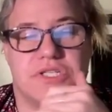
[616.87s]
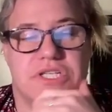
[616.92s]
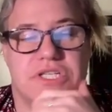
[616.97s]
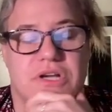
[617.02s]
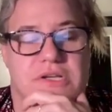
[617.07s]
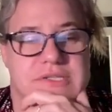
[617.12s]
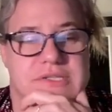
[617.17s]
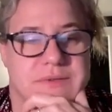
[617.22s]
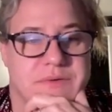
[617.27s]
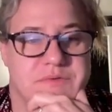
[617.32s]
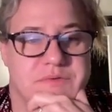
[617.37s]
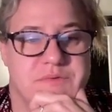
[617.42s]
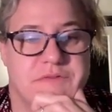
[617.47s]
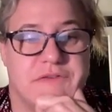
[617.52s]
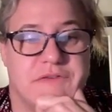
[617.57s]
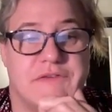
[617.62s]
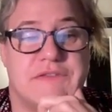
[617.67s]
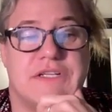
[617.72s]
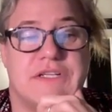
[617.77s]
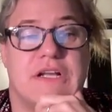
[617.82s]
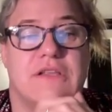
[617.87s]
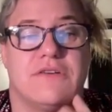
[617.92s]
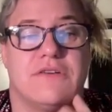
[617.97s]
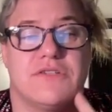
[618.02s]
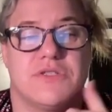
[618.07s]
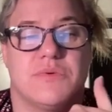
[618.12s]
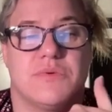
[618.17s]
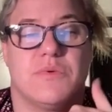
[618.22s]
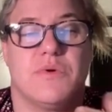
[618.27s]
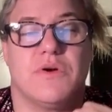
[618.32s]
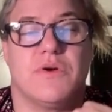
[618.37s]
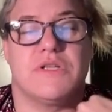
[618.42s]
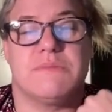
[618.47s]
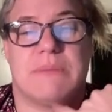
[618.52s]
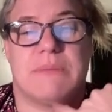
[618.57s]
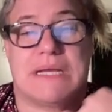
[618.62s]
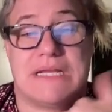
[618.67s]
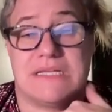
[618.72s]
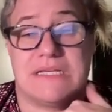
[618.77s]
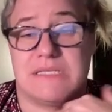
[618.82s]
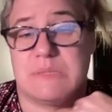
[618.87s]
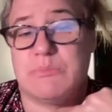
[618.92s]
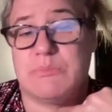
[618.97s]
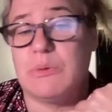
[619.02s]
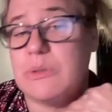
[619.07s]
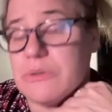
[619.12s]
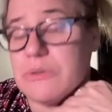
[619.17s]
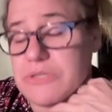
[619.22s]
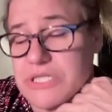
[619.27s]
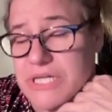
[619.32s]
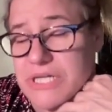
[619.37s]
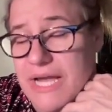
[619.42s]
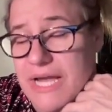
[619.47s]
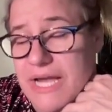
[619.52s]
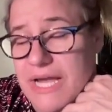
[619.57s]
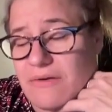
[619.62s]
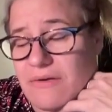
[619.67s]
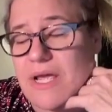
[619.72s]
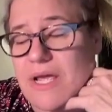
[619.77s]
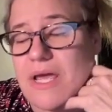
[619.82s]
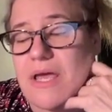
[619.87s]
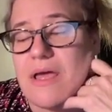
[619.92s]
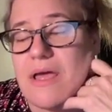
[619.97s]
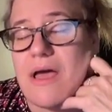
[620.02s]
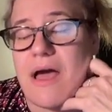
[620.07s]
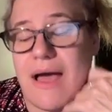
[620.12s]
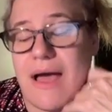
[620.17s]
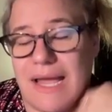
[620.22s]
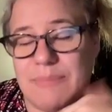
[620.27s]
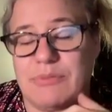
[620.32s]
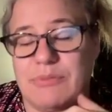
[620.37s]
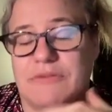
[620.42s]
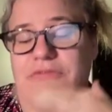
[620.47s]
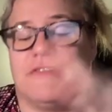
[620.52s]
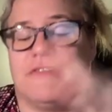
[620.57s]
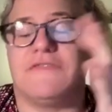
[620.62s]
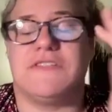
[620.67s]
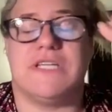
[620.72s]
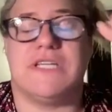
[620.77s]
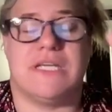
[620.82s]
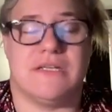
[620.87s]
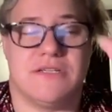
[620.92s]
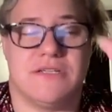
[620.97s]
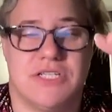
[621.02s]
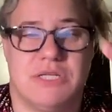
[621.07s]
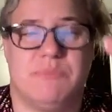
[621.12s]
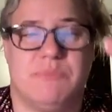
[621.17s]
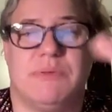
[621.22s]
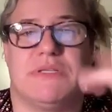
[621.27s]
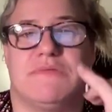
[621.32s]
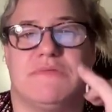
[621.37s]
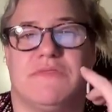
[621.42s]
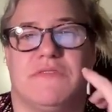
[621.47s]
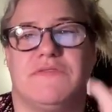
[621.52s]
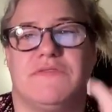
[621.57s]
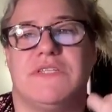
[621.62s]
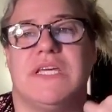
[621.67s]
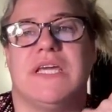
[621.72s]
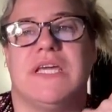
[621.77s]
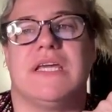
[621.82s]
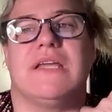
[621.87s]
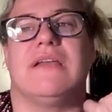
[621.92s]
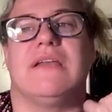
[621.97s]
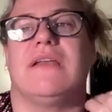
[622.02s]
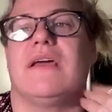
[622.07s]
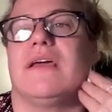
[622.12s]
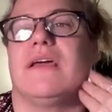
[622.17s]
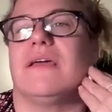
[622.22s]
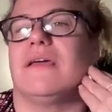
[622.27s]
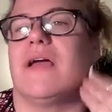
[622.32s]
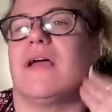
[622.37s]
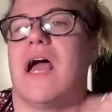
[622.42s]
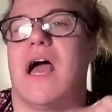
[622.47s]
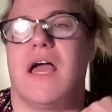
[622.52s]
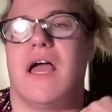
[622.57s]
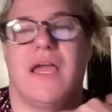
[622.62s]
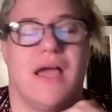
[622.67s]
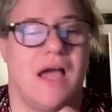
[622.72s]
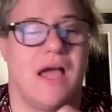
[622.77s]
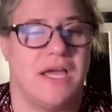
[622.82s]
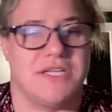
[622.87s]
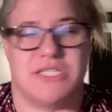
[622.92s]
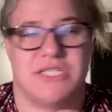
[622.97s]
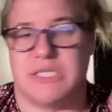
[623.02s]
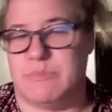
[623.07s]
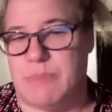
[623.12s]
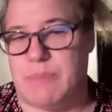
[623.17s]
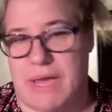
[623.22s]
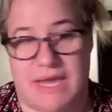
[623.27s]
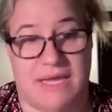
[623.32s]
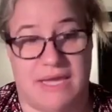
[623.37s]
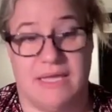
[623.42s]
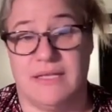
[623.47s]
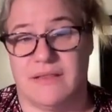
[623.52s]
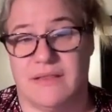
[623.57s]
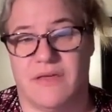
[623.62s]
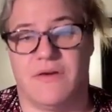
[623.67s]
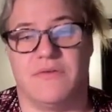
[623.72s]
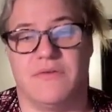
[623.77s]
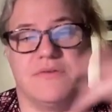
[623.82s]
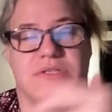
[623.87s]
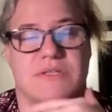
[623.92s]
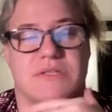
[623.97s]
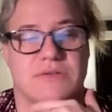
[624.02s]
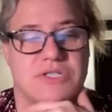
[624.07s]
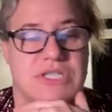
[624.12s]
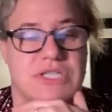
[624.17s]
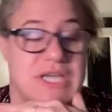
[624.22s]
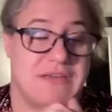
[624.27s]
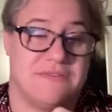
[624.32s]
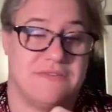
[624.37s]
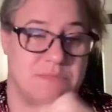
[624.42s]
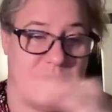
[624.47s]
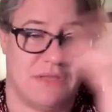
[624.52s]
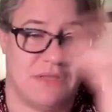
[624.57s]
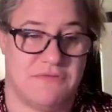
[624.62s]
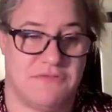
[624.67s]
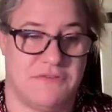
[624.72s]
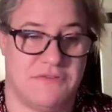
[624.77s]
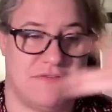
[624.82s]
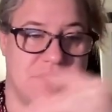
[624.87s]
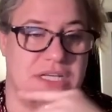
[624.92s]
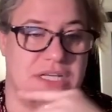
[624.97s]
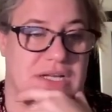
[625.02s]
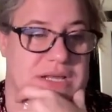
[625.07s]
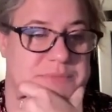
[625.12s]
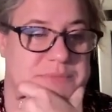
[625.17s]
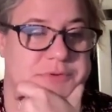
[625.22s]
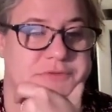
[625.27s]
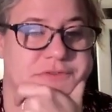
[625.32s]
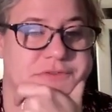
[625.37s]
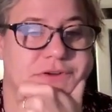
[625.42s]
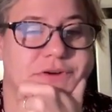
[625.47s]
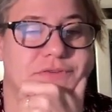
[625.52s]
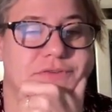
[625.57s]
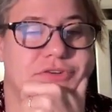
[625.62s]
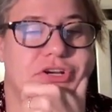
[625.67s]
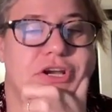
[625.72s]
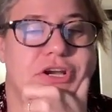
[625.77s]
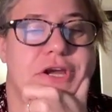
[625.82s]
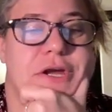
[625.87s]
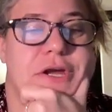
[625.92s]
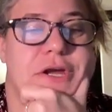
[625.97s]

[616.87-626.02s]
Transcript: She also gives me $50 towards my niece's brokerage account. I put 50 in, she puts 50 in. I just pay it though. So she gives me the 50 and I move it over.